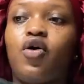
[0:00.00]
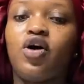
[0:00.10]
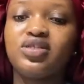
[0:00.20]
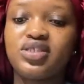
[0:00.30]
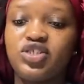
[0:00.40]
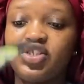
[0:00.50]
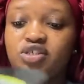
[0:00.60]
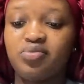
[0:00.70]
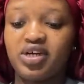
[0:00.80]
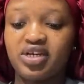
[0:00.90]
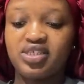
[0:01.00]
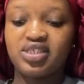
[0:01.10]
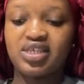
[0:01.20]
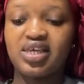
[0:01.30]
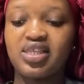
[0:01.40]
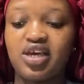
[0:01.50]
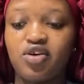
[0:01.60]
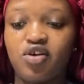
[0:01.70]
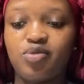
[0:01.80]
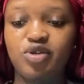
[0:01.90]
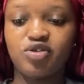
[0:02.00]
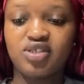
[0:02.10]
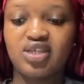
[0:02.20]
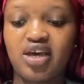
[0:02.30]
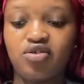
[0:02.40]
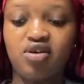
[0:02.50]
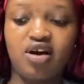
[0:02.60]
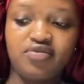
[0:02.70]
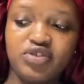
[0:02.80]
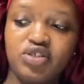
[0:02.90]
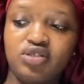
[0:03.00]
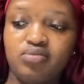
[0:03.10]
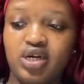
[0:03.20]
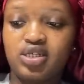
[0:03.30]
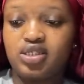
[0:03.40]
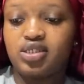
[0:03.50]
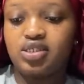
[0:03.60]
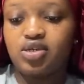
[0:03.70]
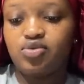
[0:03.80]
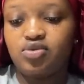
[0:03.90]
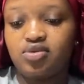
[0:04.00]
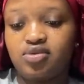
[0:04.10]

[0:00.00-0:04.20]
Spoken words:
All this sheet mask. Thank God, because I don't have sheet mask. Zangu.